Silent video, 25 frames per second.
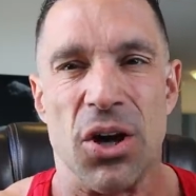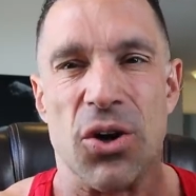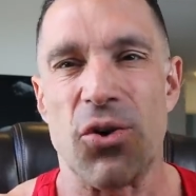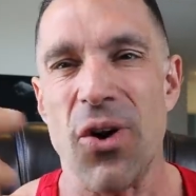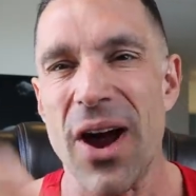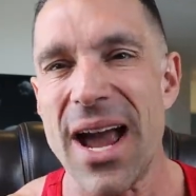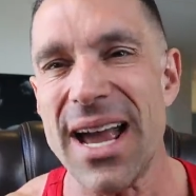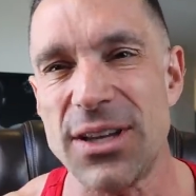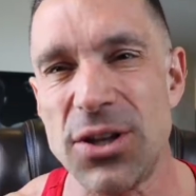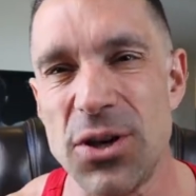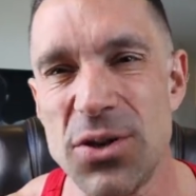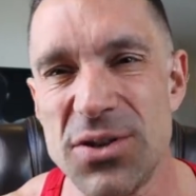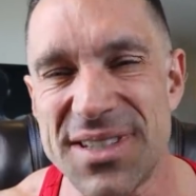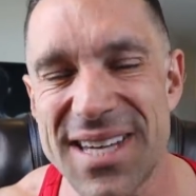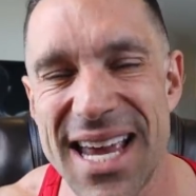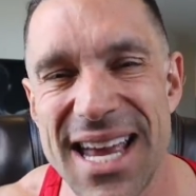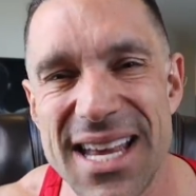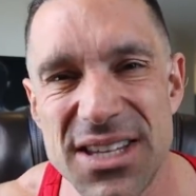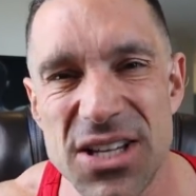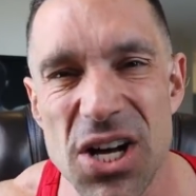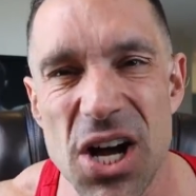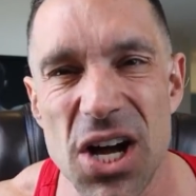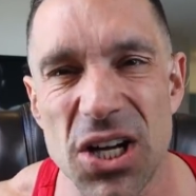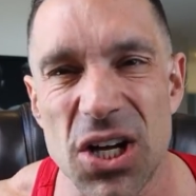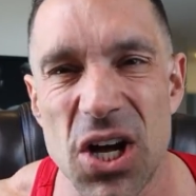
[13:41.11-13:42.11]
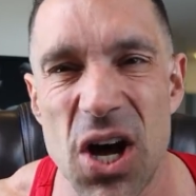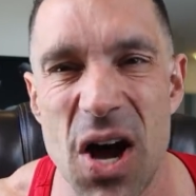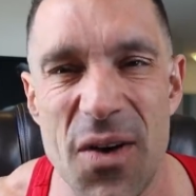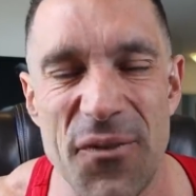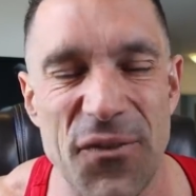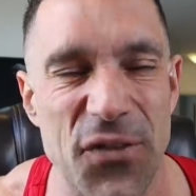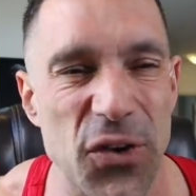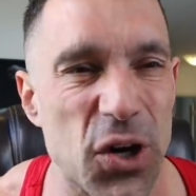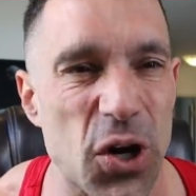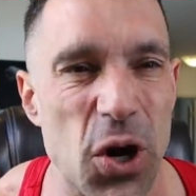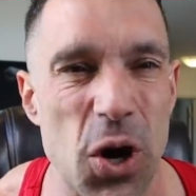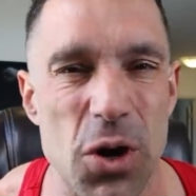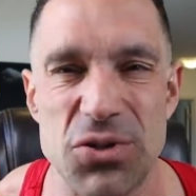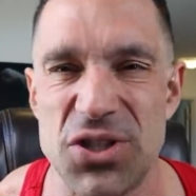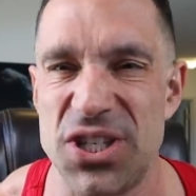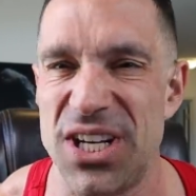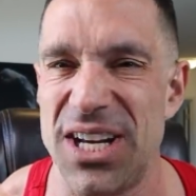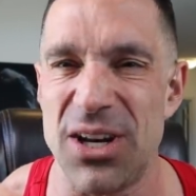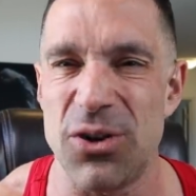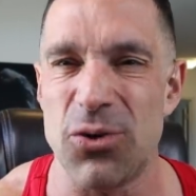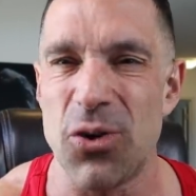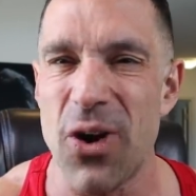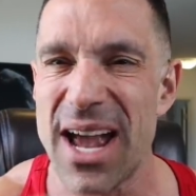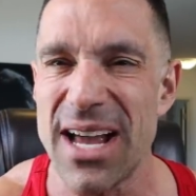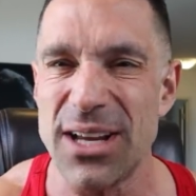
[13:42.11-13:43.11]
GregDoucette.com for
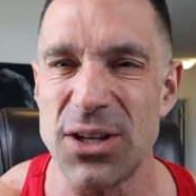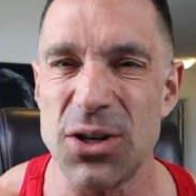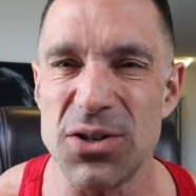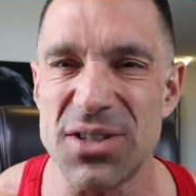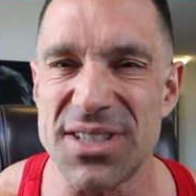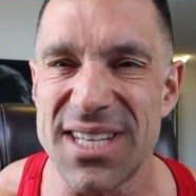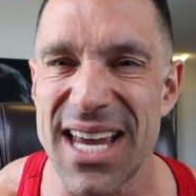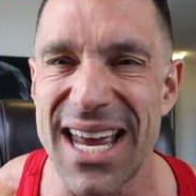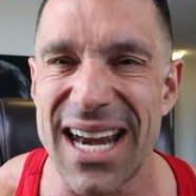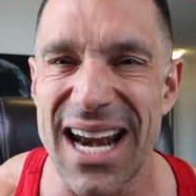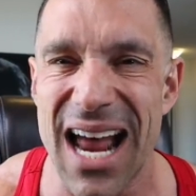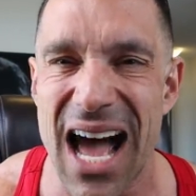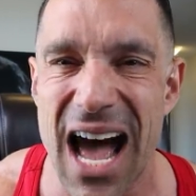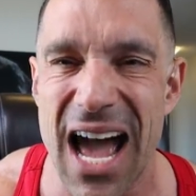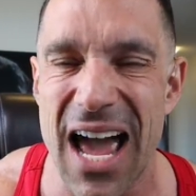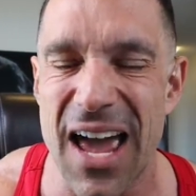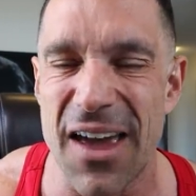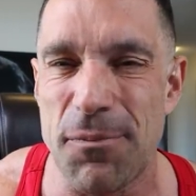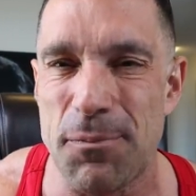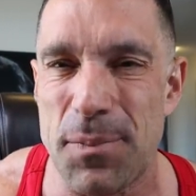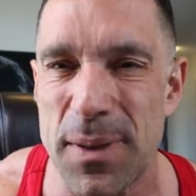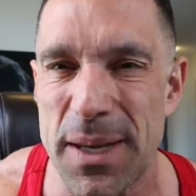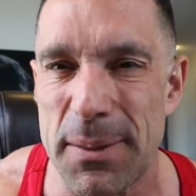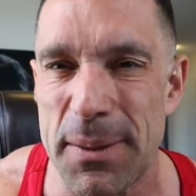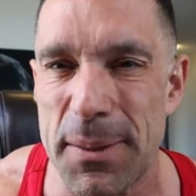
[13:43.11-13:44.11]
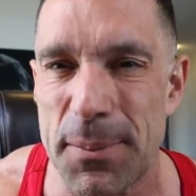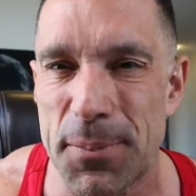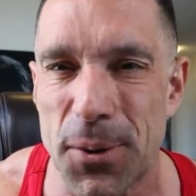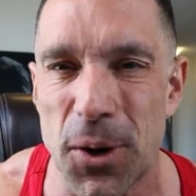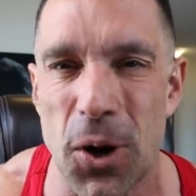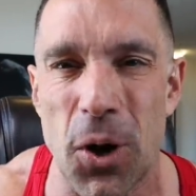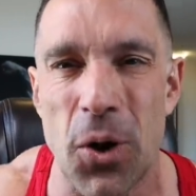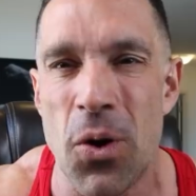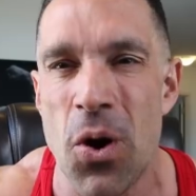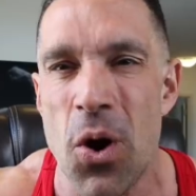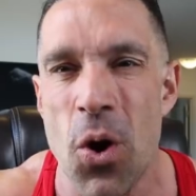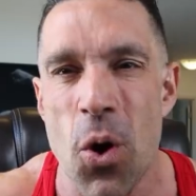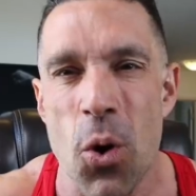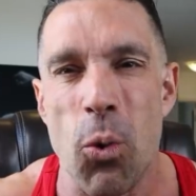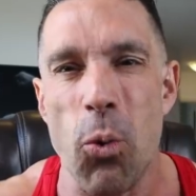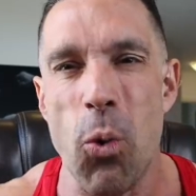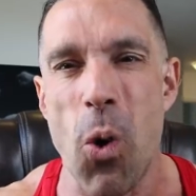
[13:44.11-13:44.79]
coaching. Greg Doucette IFBB Pro.